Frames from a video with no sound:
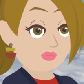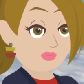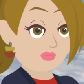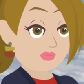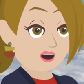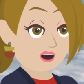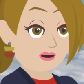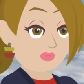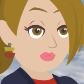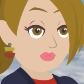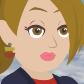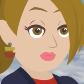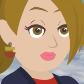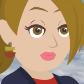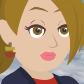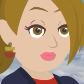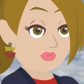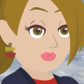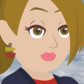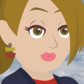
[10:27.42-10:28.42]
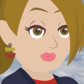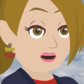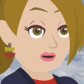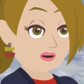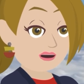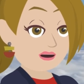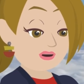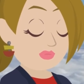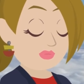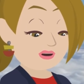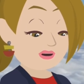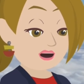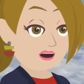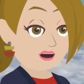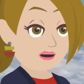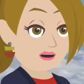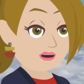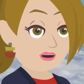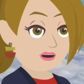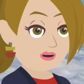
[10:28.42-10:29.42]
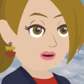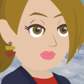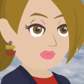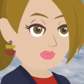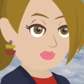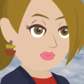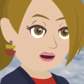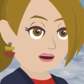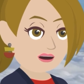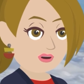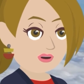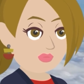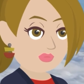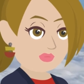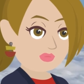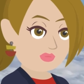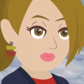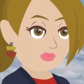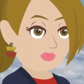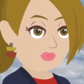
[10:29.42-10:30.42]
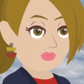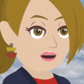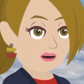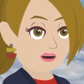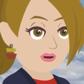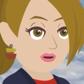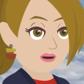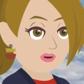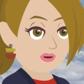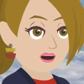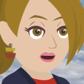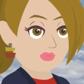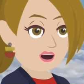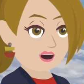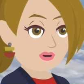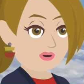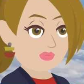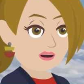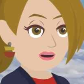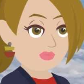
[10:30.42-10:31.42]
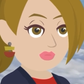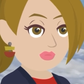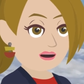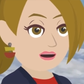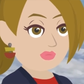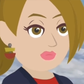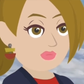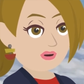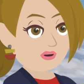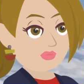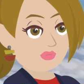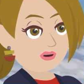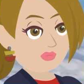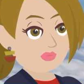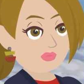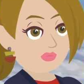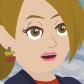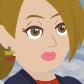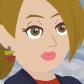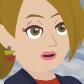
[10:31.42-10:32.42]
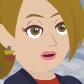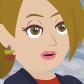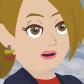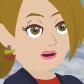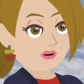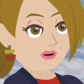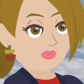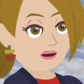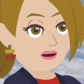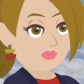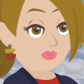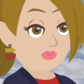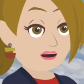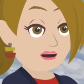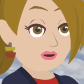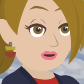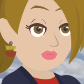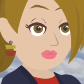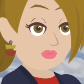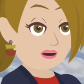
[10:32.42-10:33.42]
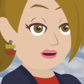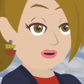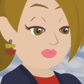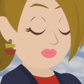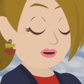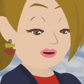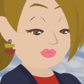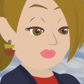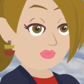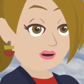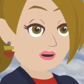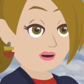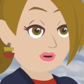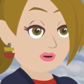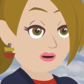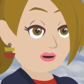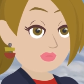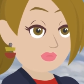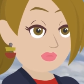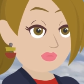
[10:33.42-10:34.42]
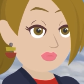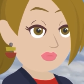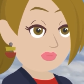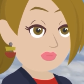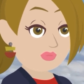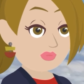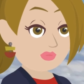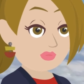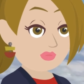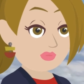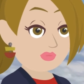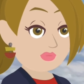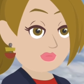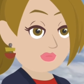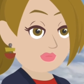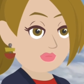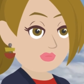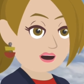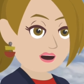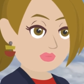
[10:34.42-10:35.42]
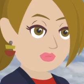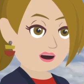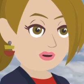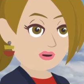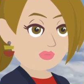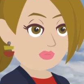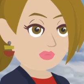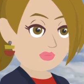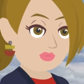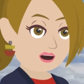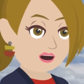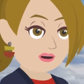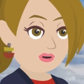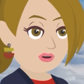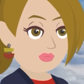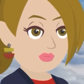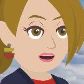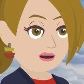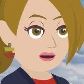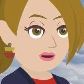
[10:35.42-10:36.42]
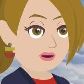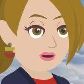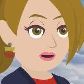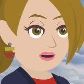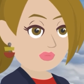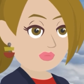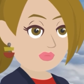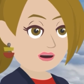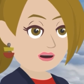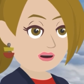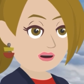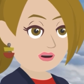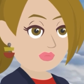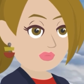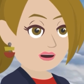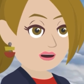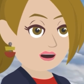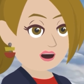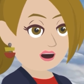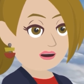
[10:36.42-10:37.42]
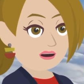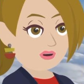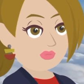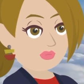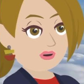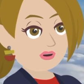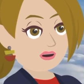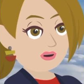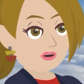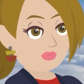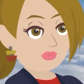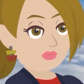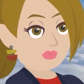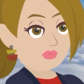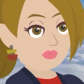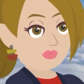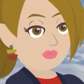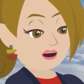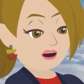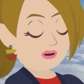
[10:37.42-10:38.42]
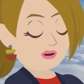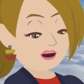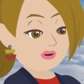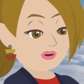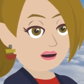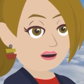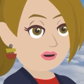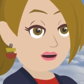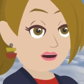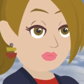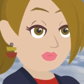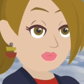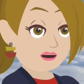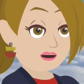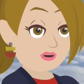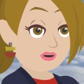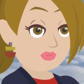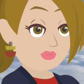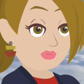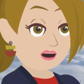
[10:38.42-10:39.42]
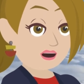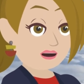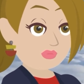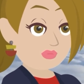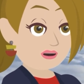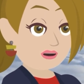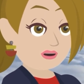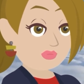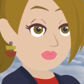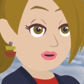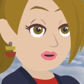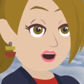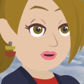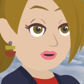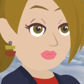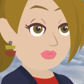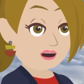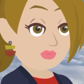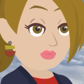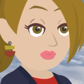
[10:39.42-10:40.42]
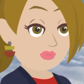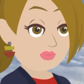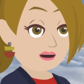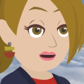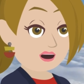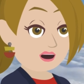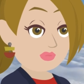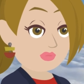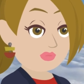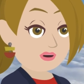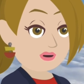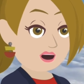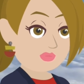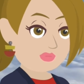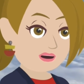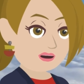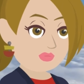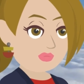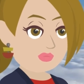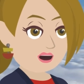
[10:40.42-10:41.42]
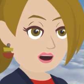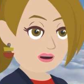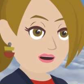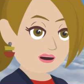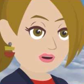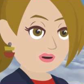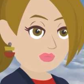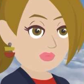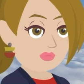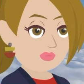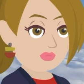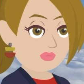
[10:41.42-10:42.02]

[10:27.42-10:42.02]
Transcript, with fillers: and they're not willing to find the vibrational essence of something and feel satisfied until they see it. And so you were playing that same game with us. Abraham, I can't see it, but if you can see it, I will feel better.